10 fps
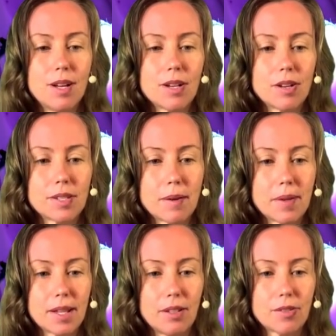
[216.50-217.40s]
got
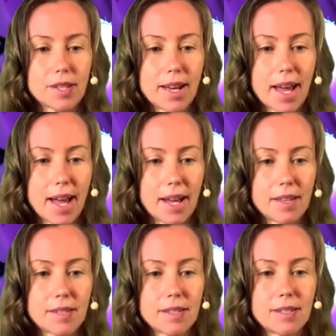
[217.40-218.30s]
something that looks like
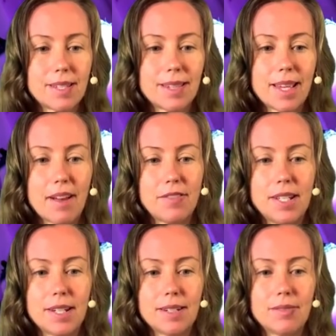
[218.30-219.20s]
eggs to the left
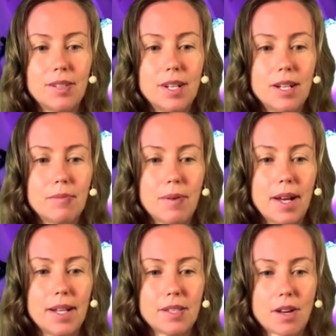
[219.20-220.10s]
here,
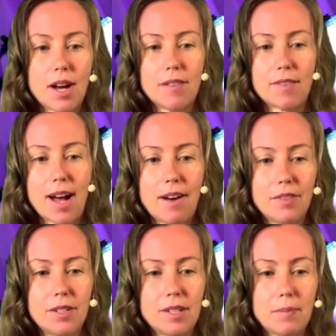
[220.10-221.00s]
but it's kind of
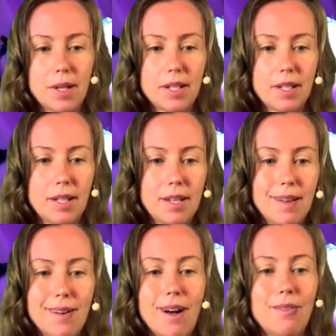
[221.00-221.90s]
covered a bit.
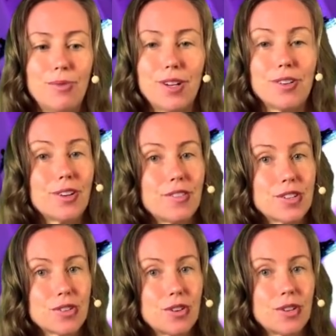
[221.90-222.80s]
We don't know for
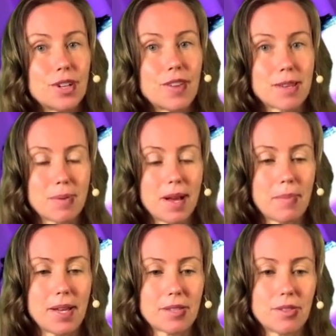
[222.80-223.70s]
sure if that's
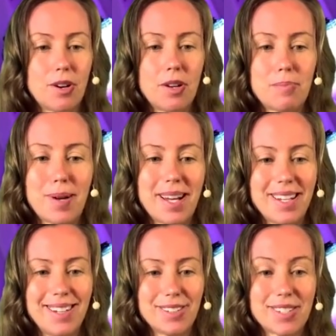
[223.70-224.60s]
plant-based or not, but
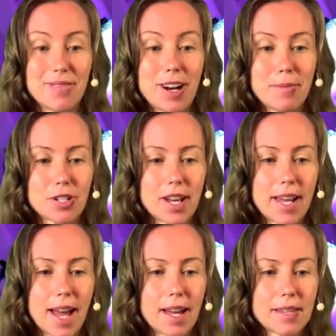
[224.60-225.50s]
it looks very much like
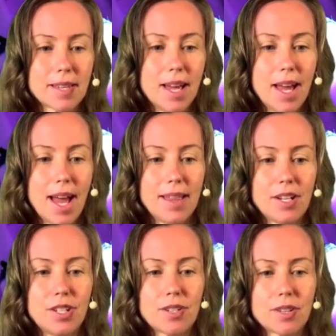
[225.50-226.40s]
eggs. And then
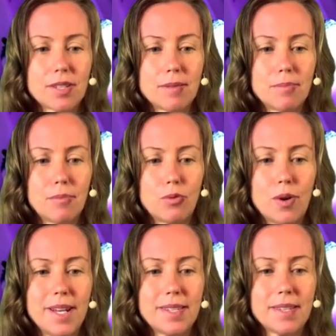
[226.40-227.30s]
she's got some
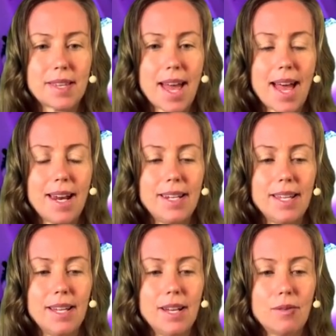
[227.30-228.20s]
Reese's
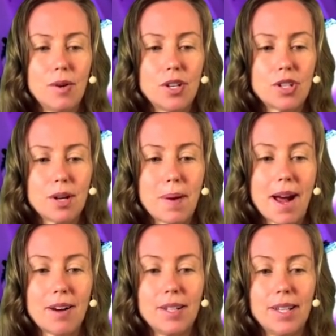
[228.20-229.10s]
candy, which
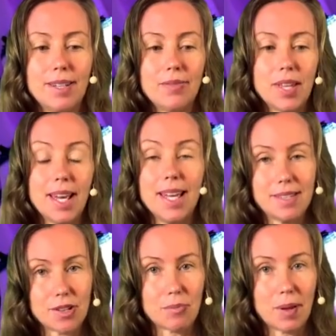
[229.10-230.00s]
apparently
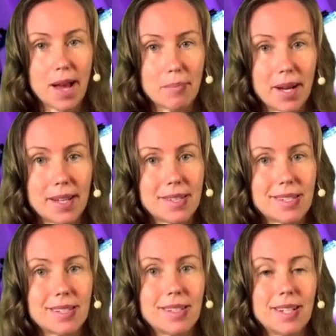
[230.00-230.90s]
is not plant-based.